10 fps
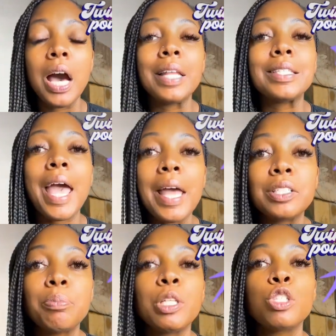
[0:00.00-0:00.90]

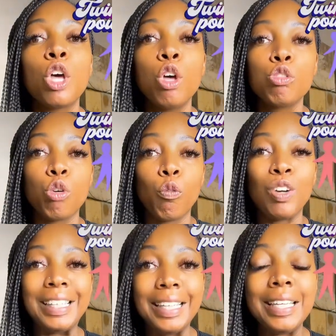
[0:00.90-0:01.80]
attachments. So
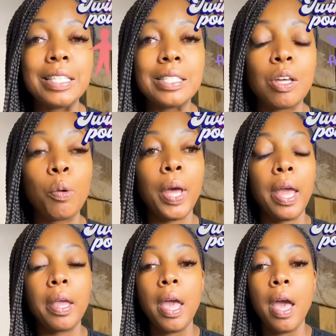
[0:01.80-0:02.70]
release. Okay,